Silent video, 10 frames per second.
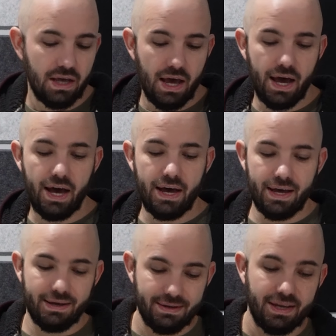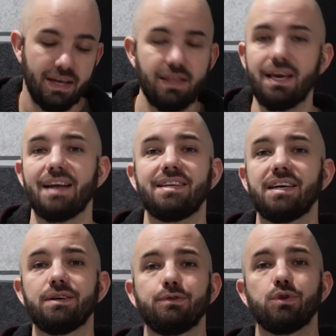The
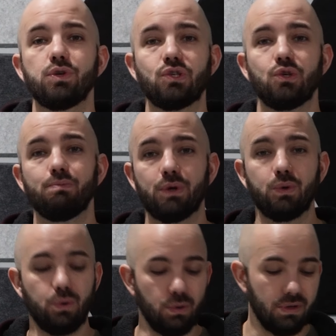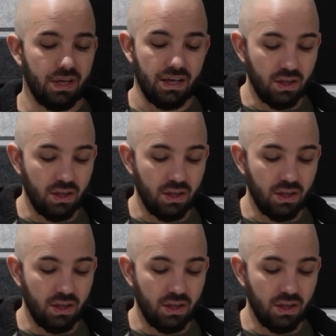idea, super cool.